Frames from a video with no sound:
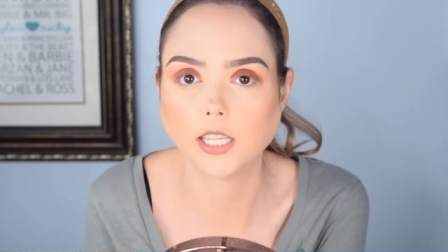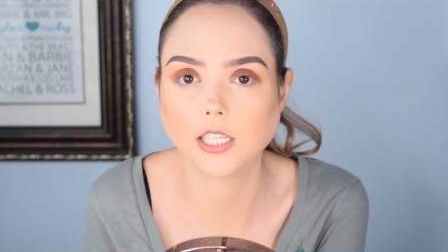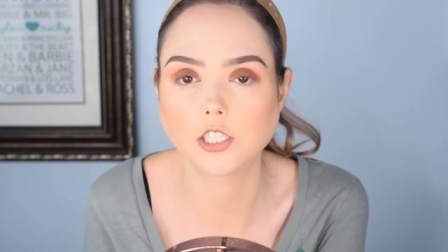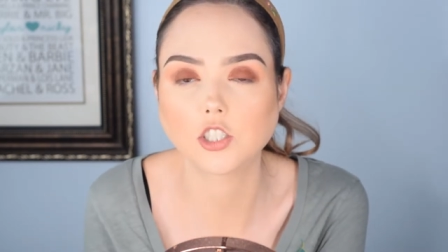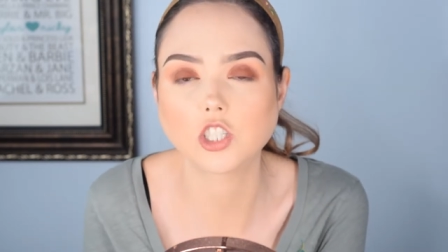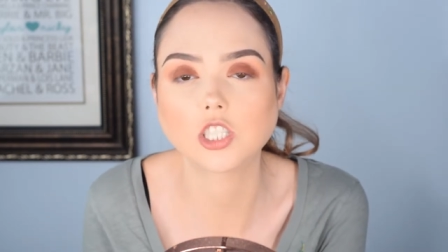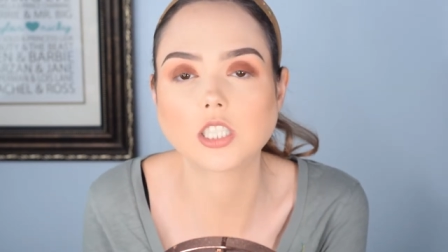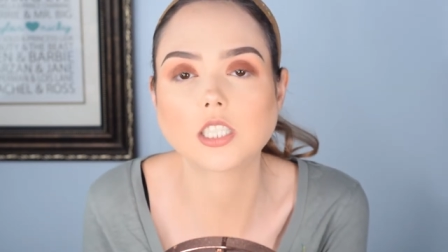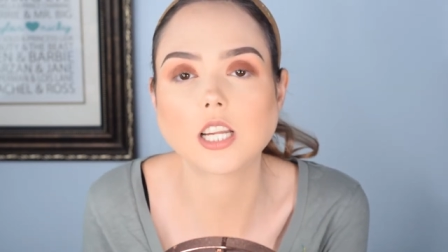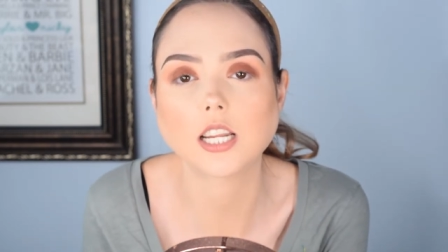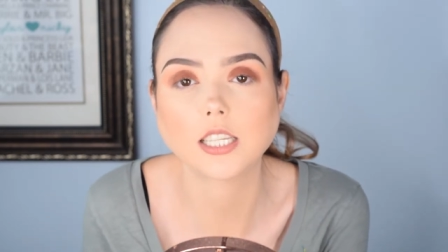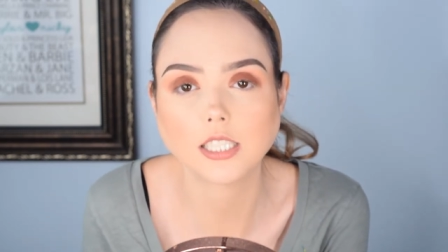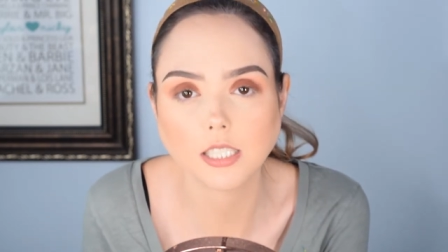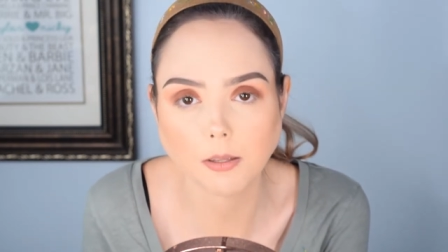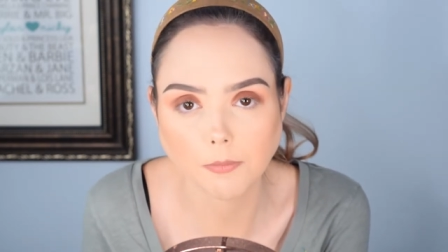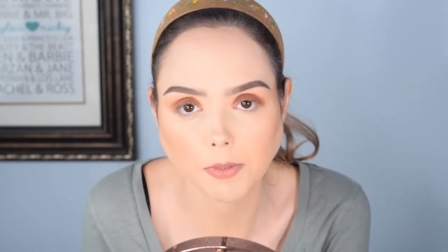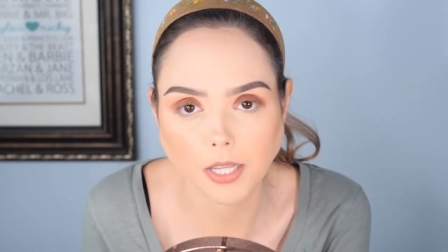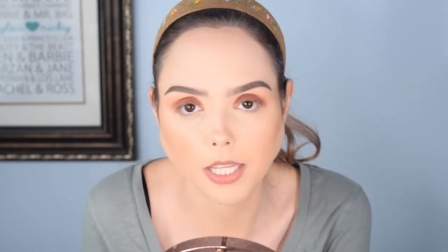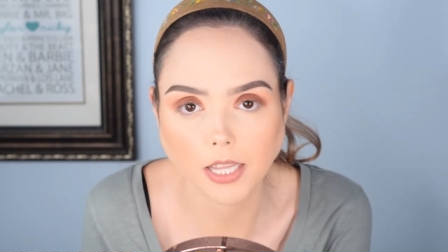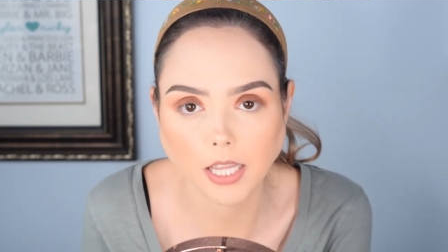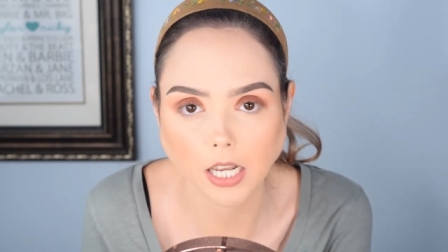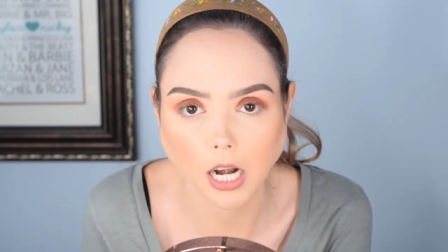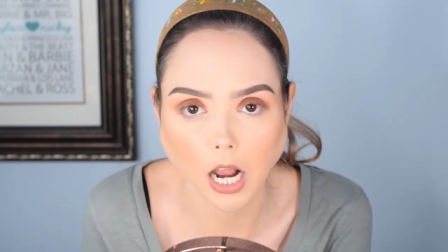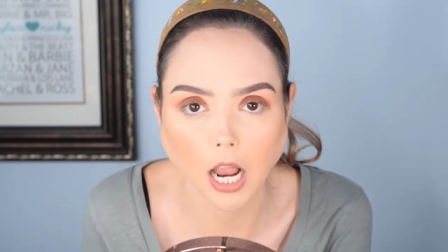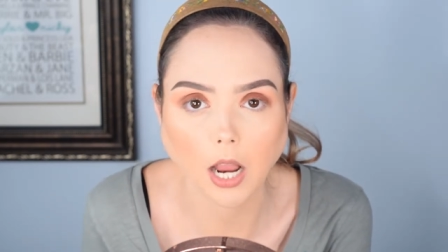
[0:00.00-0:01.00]
It's just not
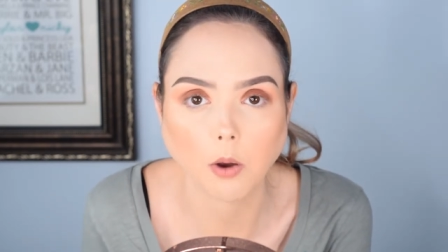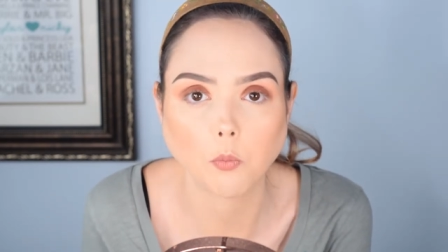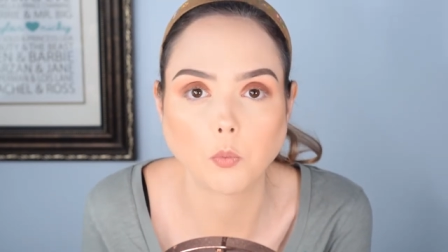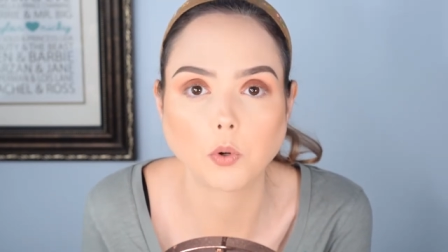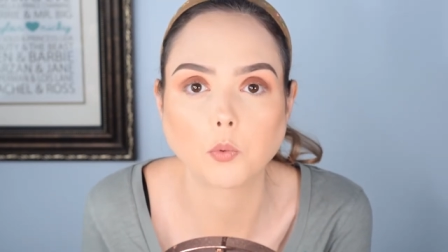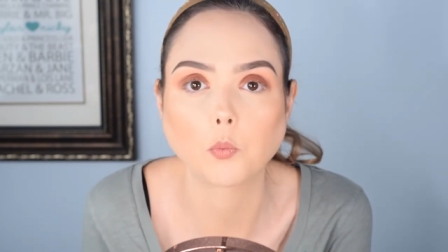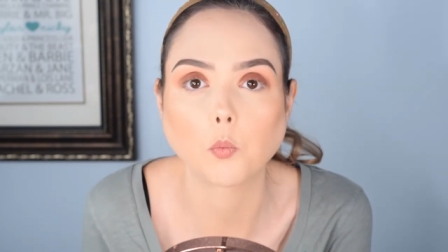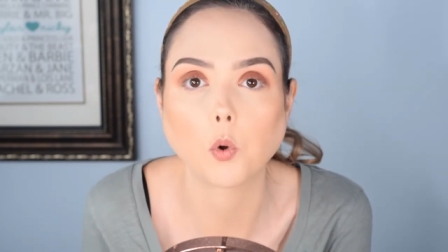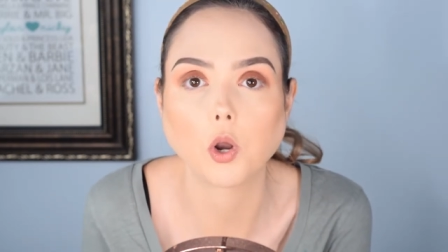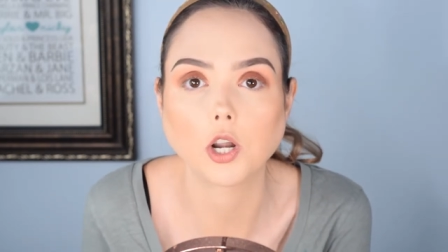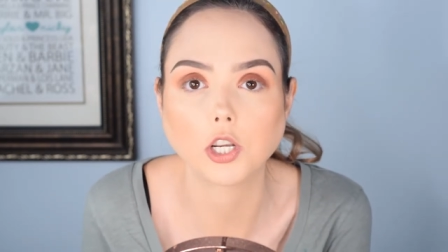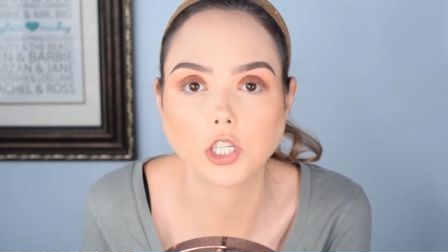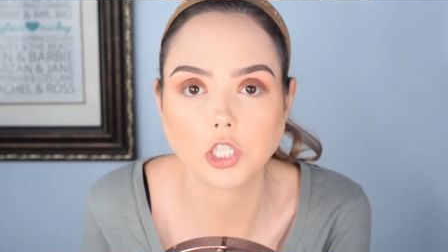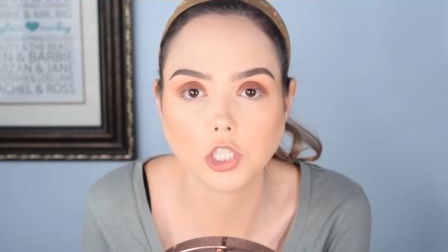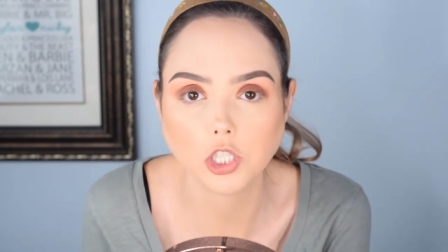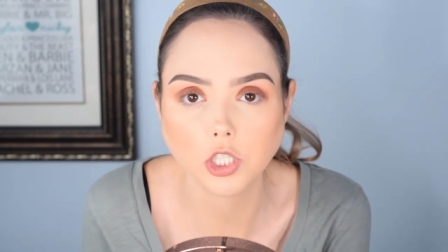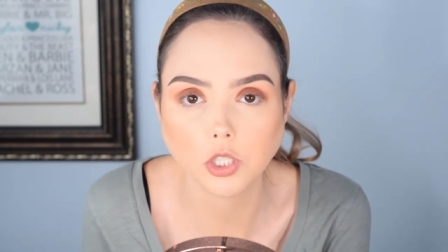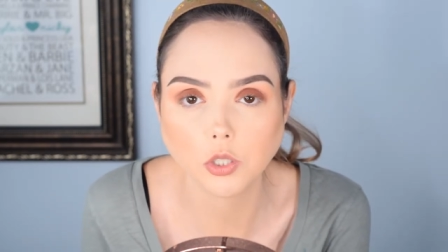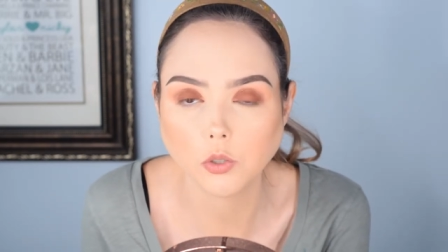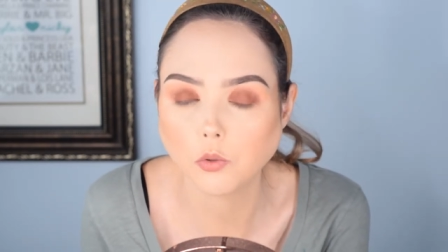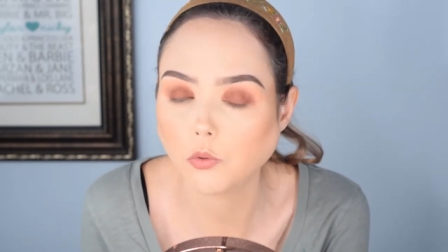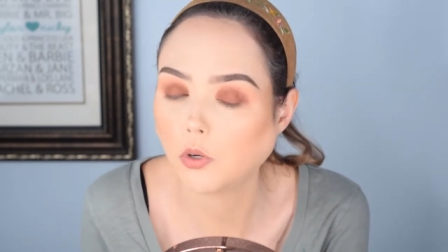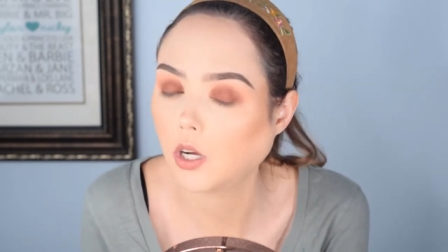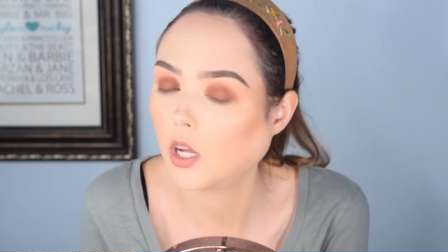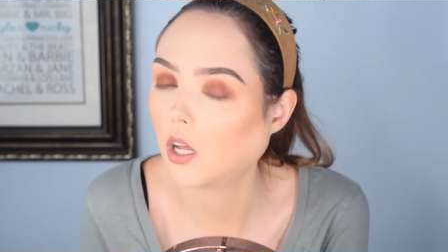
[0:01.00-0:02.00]
something that I would want to
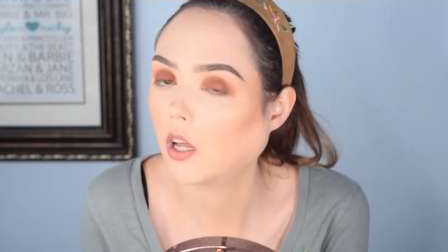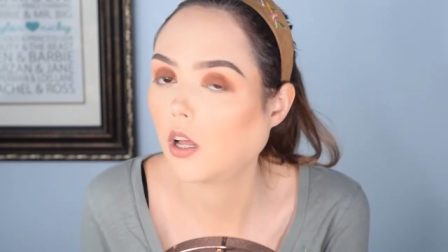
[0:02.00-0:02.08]
do.